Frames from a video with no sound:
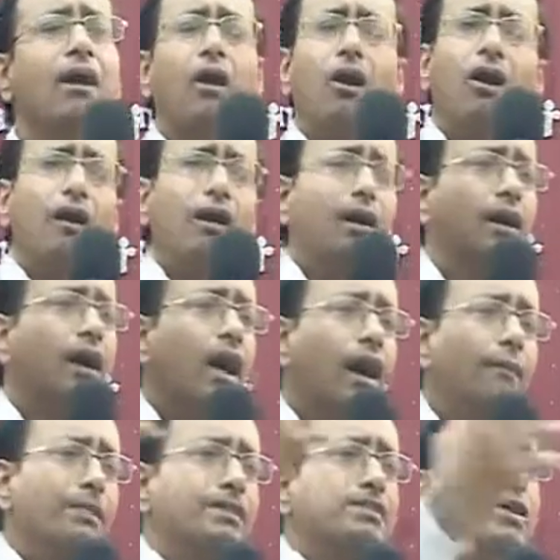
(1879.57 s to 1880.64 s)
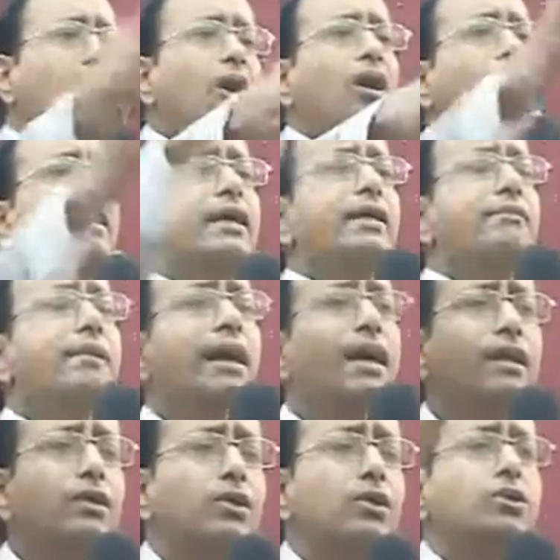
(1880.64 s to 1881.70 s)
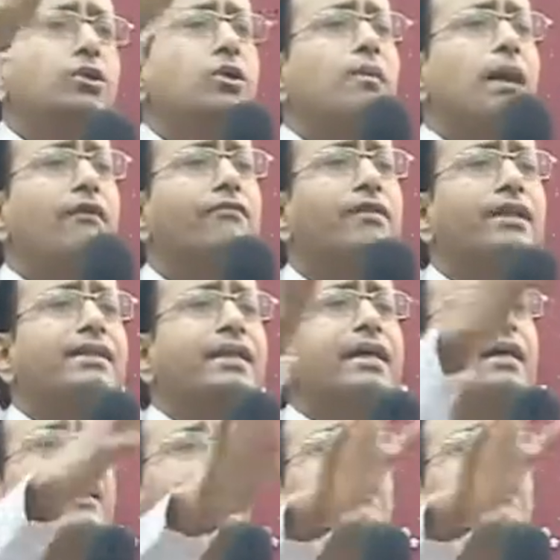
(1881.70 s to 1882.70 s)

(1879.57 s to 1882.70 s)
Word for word: Oh, amidst all email, YouTube, everything,